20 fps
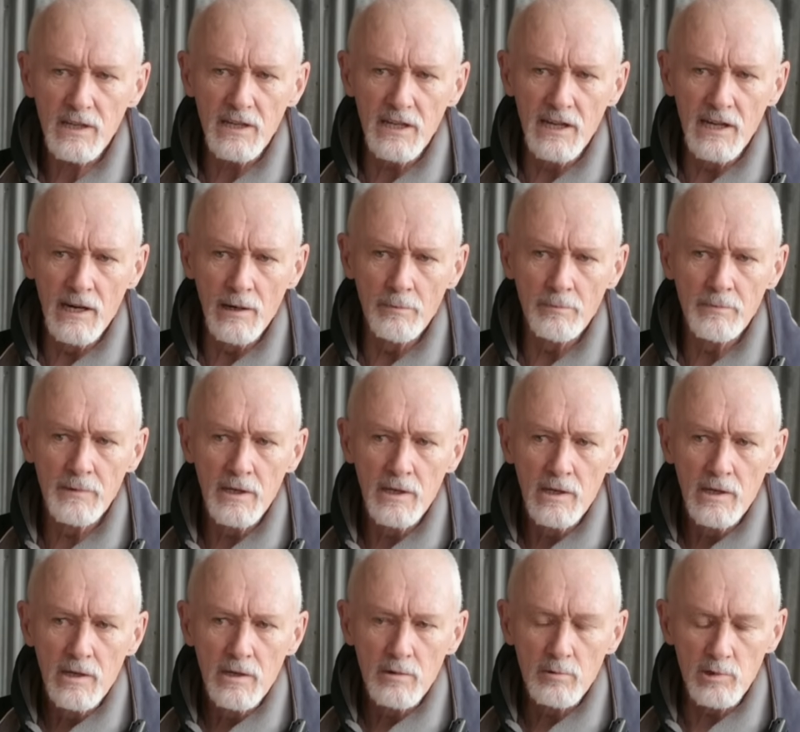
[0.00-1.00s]

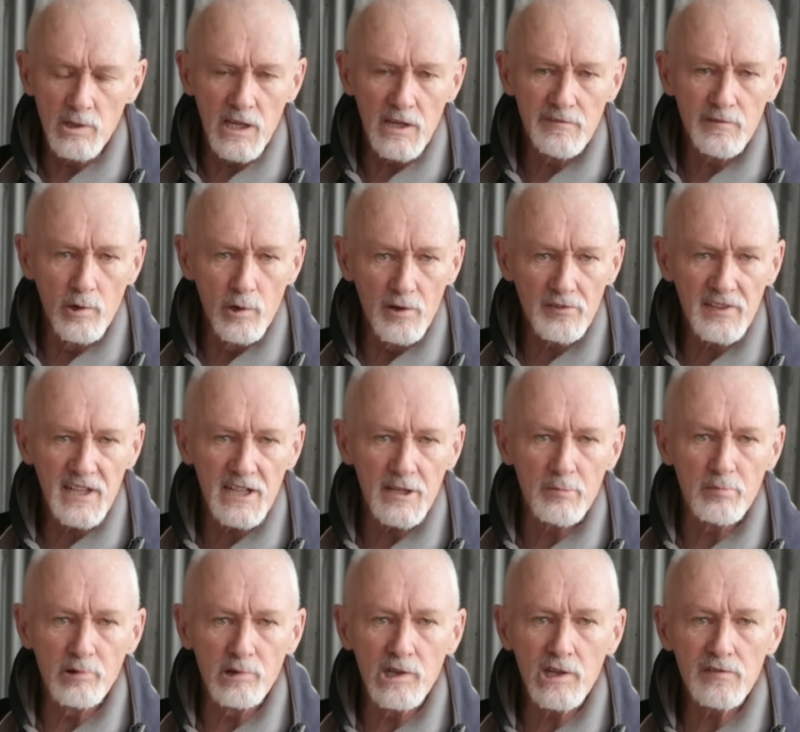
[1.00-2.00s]
We, of course, had a
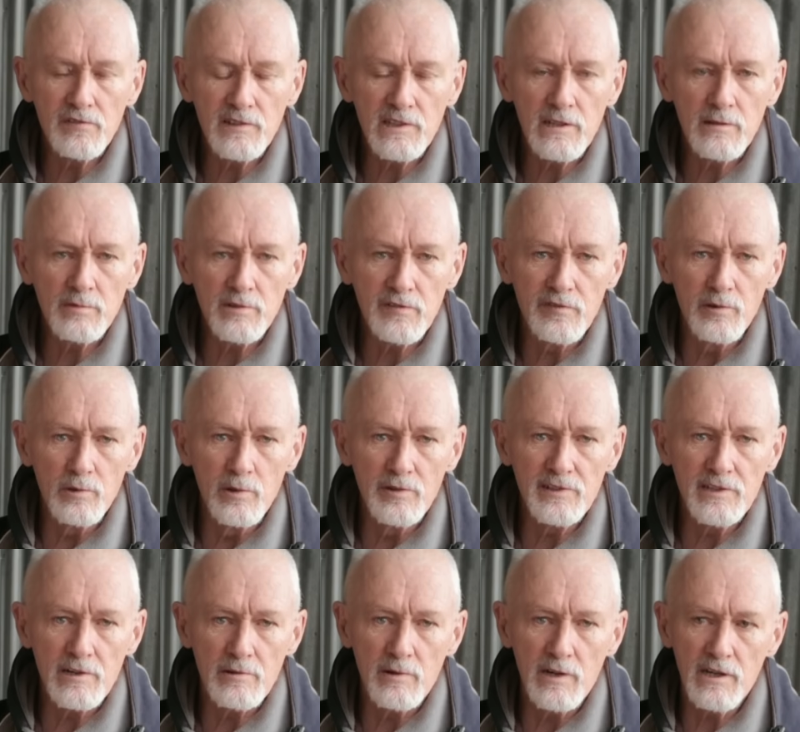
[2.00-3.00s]
briefing before
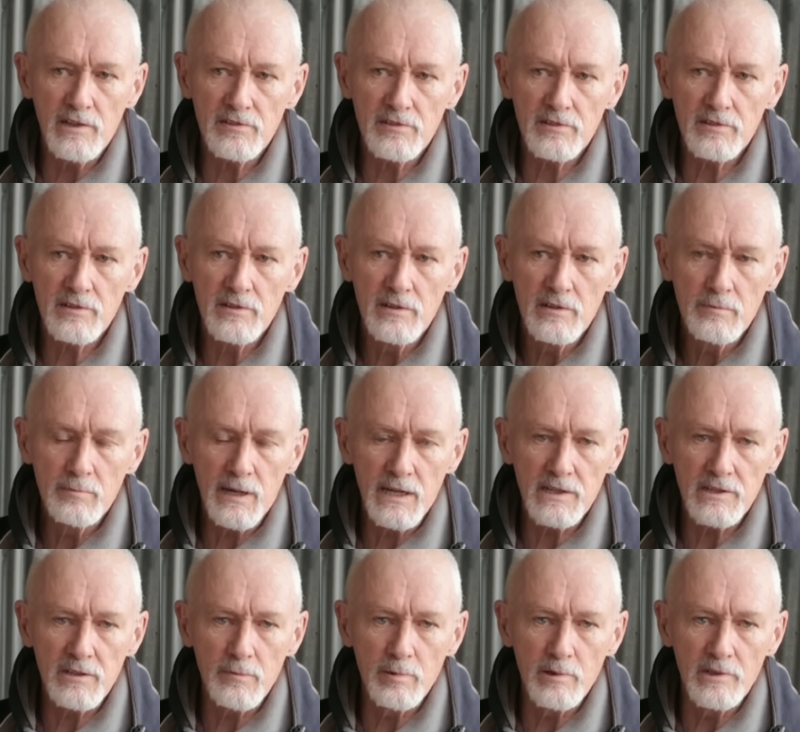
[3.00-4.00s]
the arrest
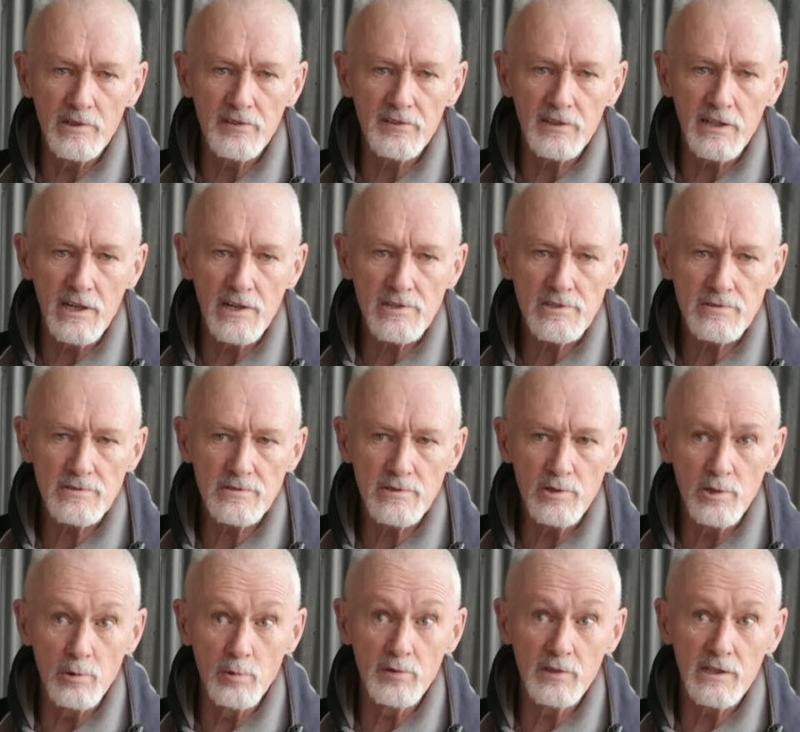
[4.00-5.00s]
back at the police station,
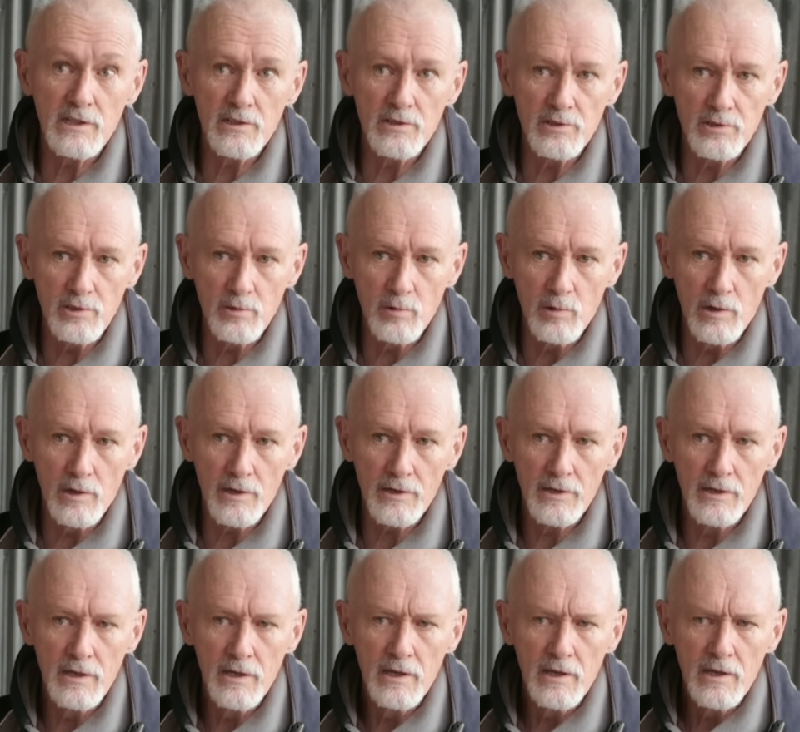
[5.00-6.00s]
who was going to do
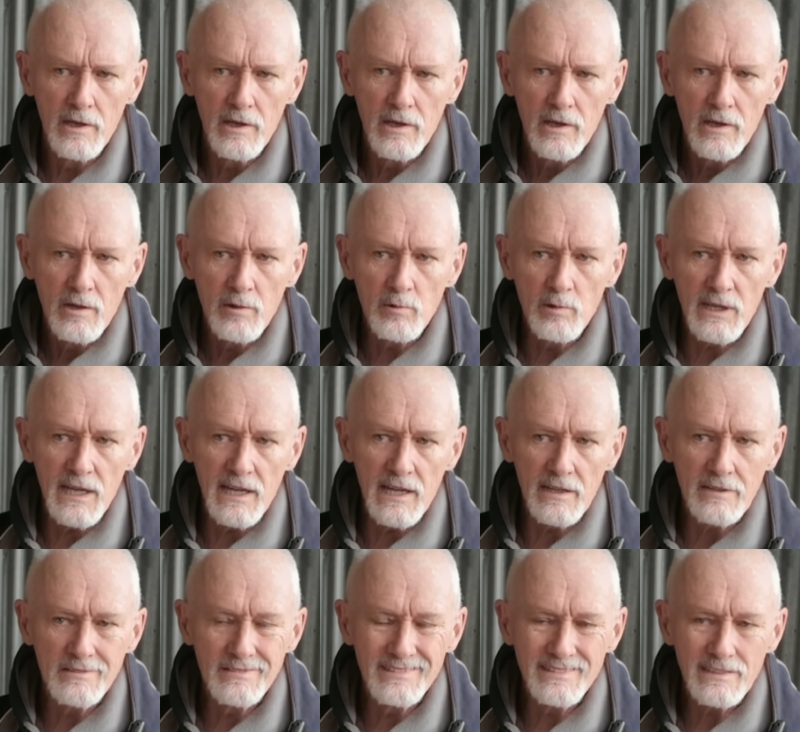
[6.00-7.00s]
what. We
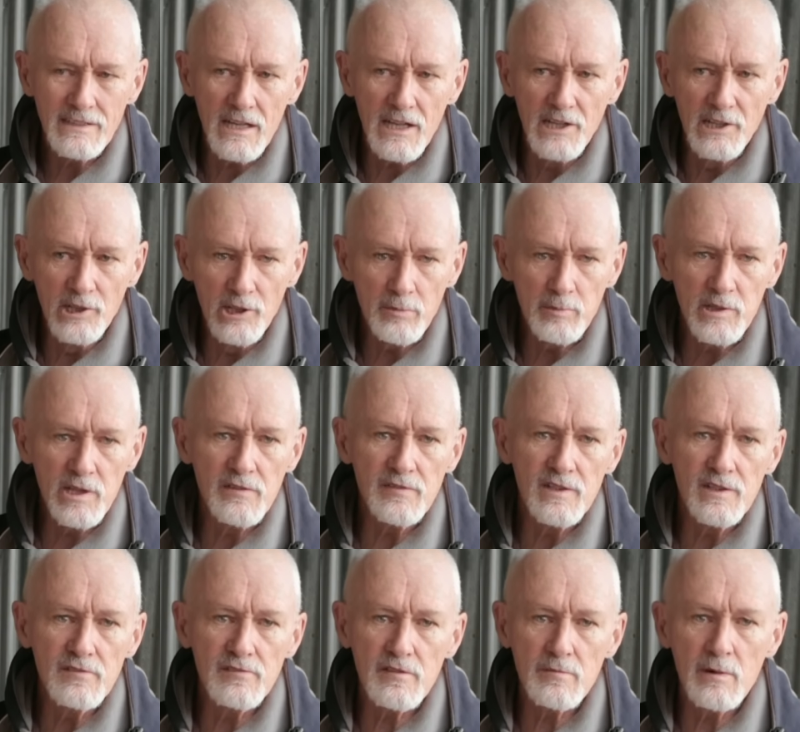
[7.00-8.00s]
had a little bit of
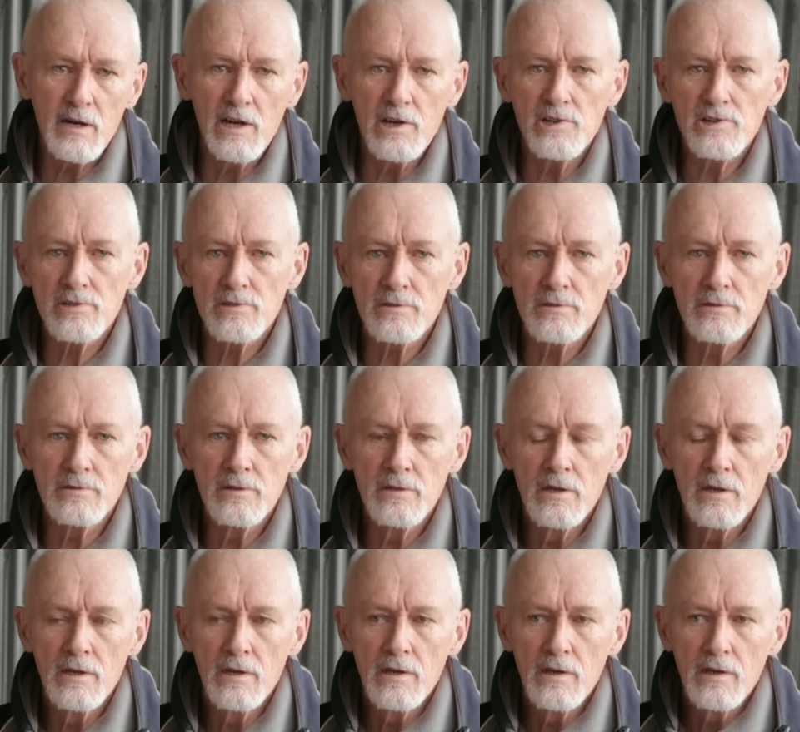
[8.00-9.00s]

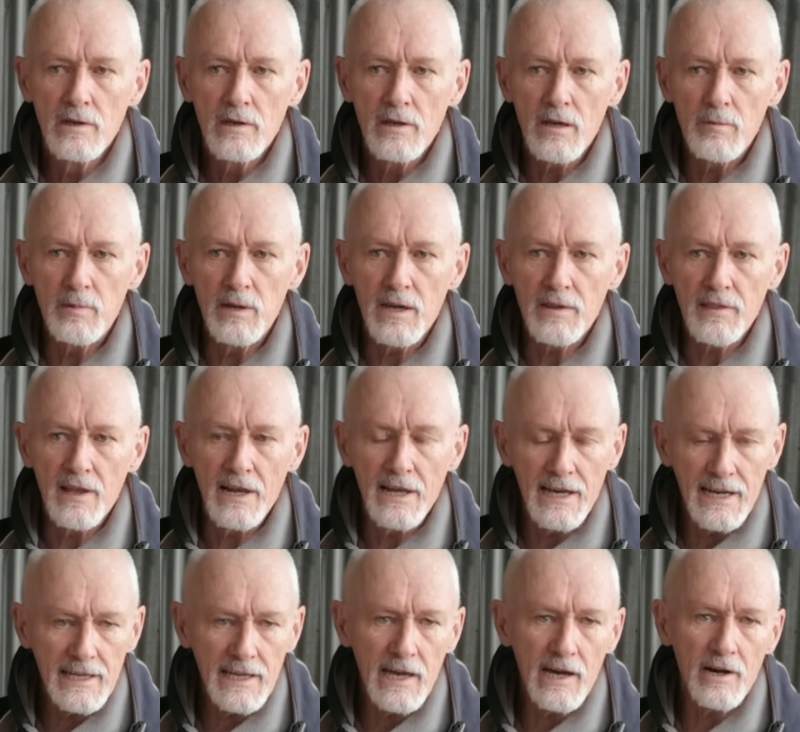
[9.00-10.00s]
information about the
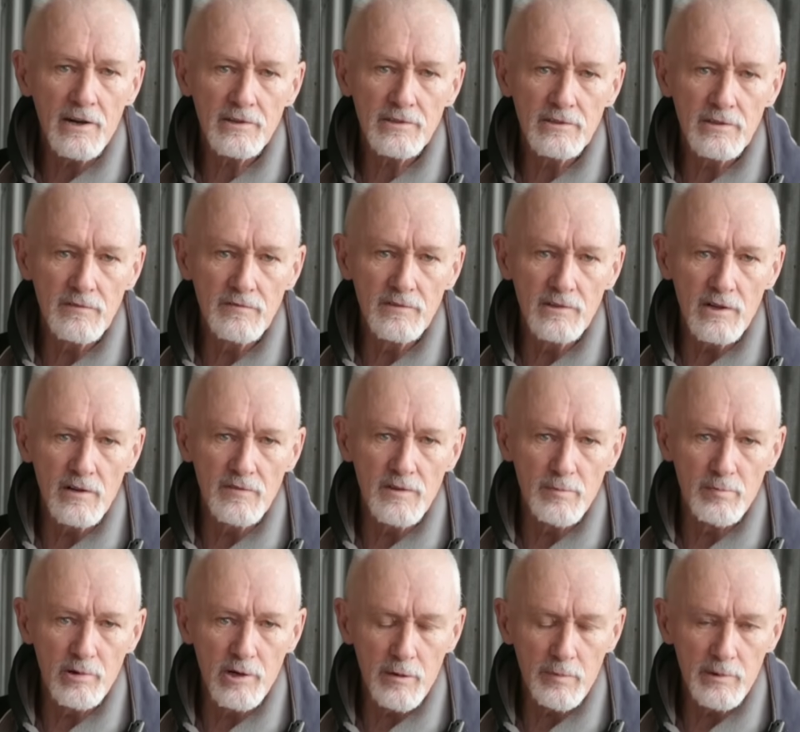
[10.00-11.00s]
layout of
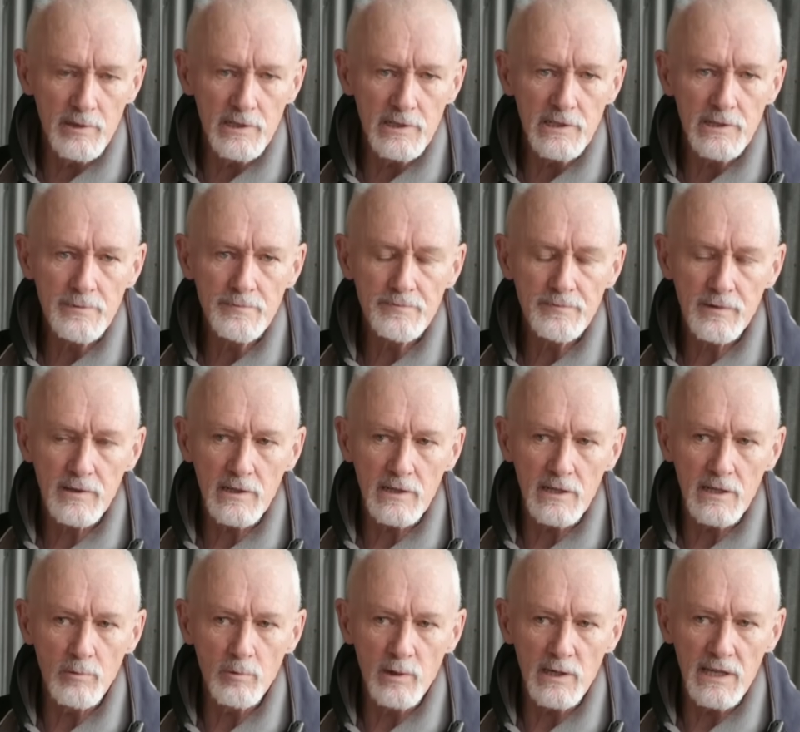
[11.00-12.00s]
the property,
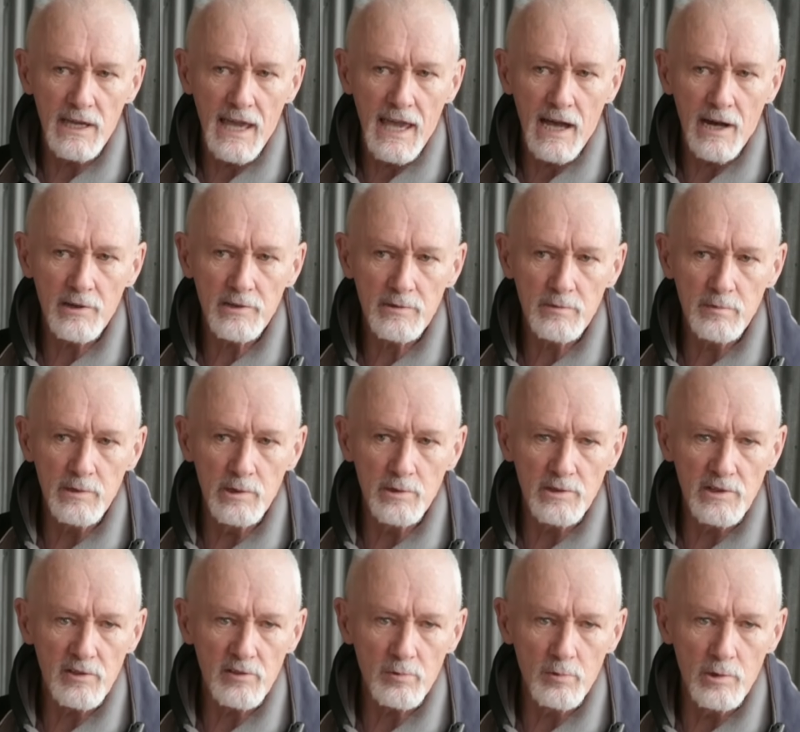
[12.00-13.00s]
where
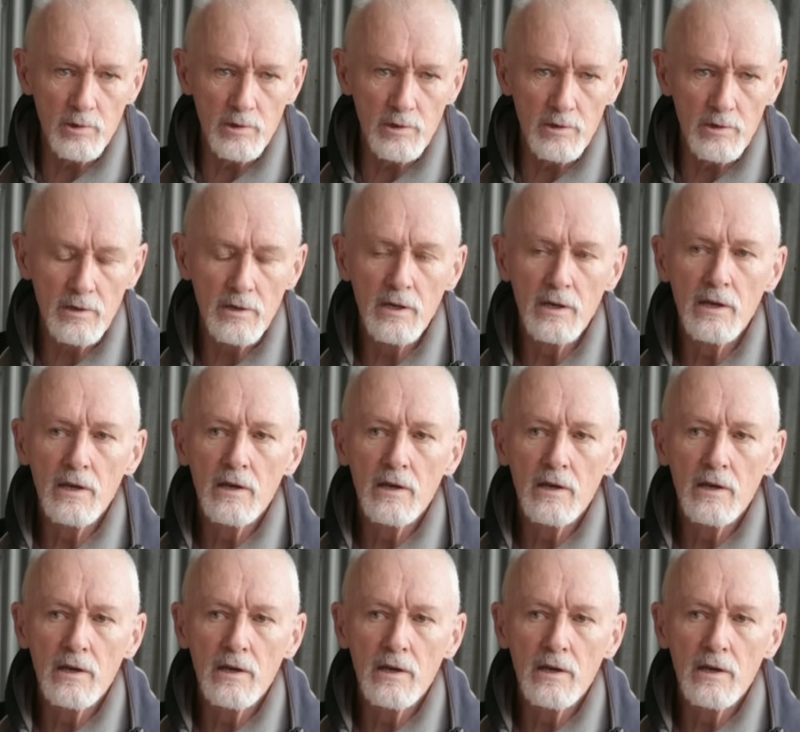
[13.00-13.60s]
outbuildings were.